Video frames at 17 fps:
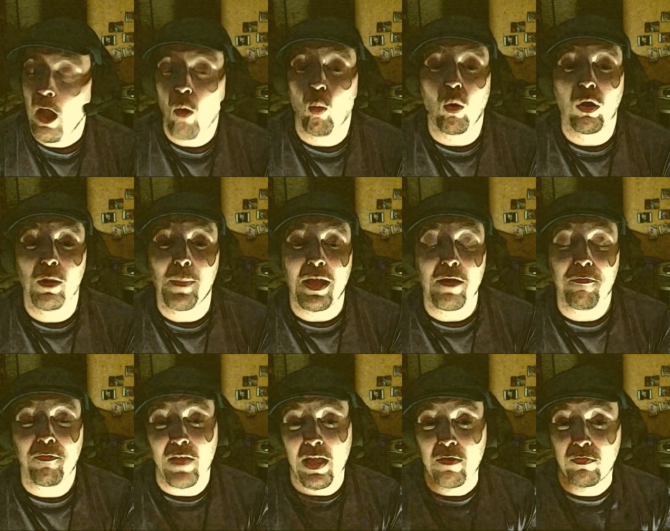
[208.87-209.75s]
one of my
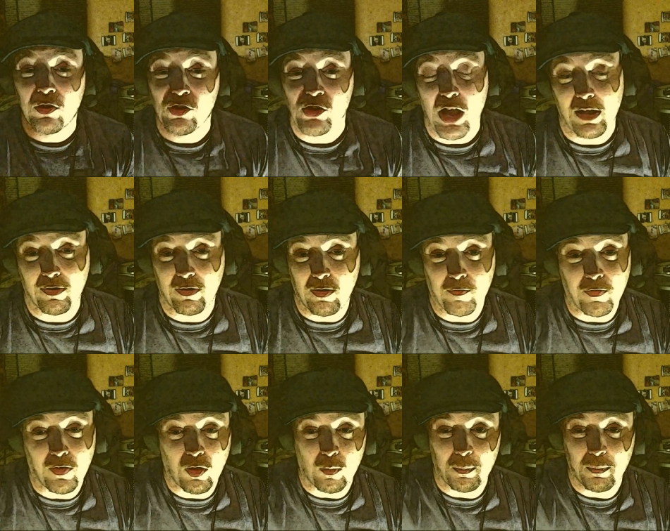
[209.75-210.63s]
favorite shots in a
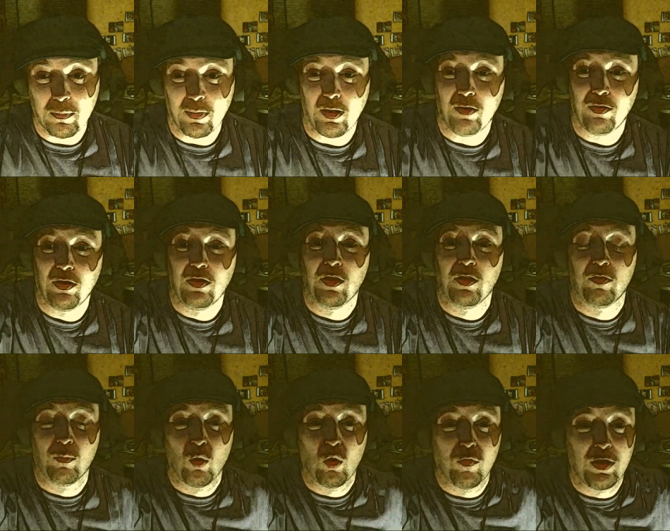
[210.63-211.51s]
film is in
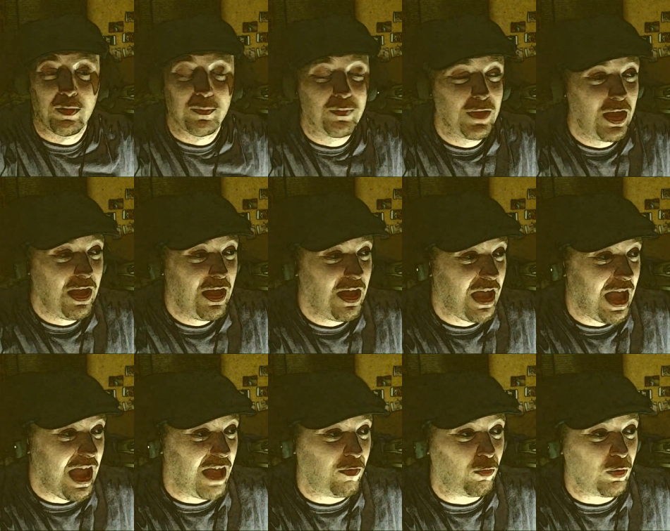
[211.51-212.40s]
this movie.
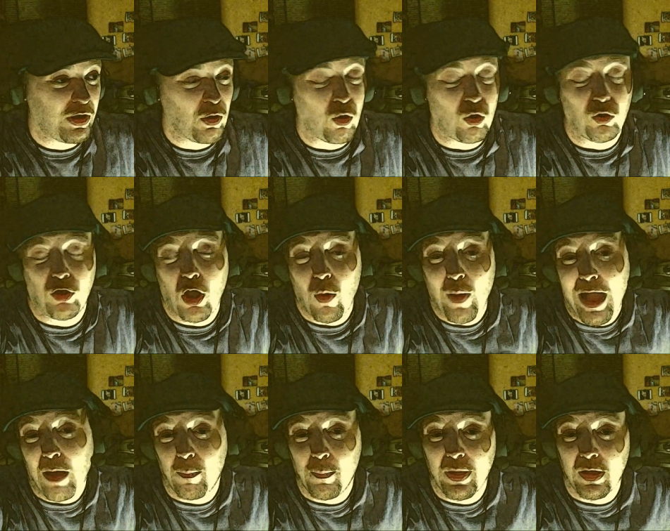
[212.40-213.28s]
And we all know
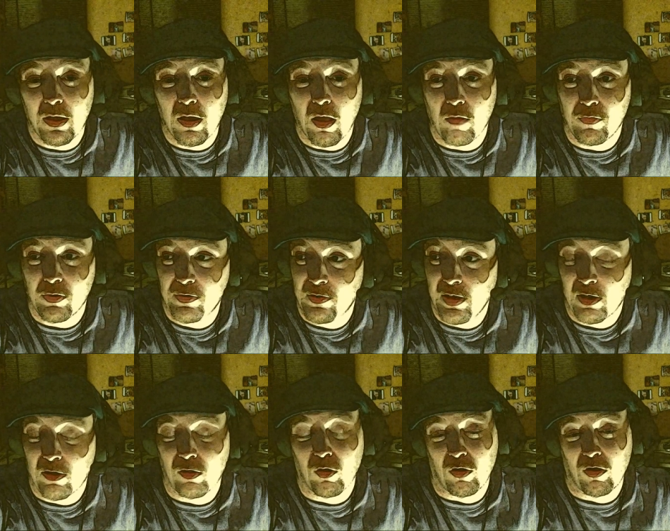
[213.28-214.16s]
how big of a
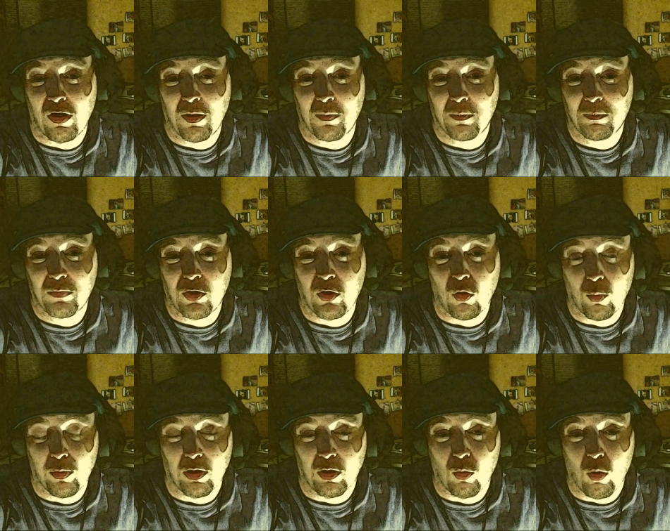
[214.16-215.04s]
stickler
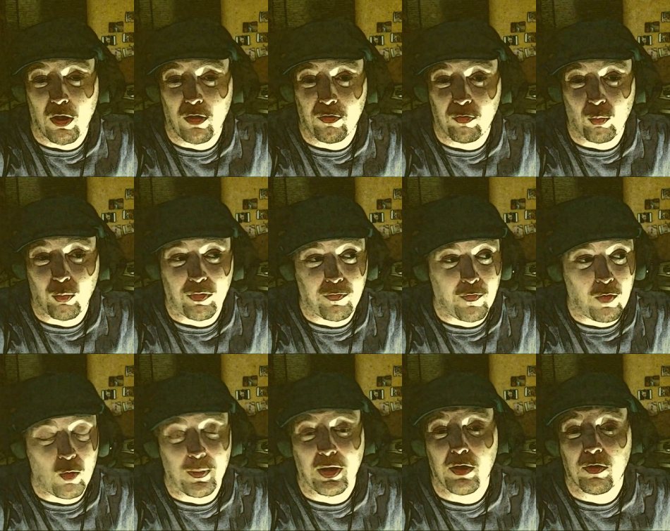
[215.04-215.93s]
Kubrick was with
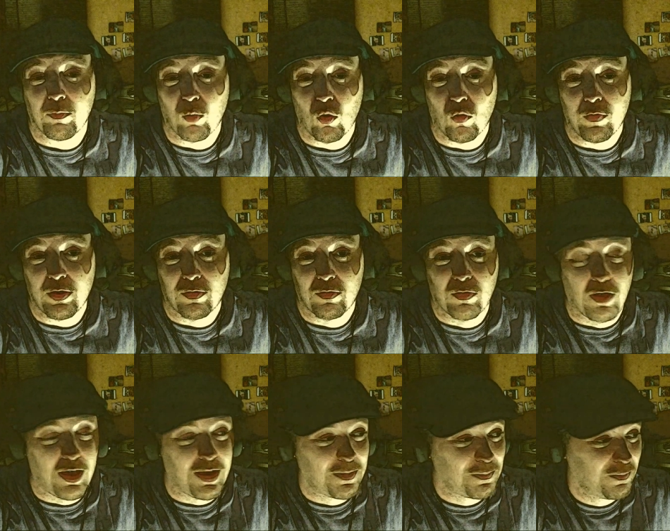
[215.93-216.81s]
filming his movies. Like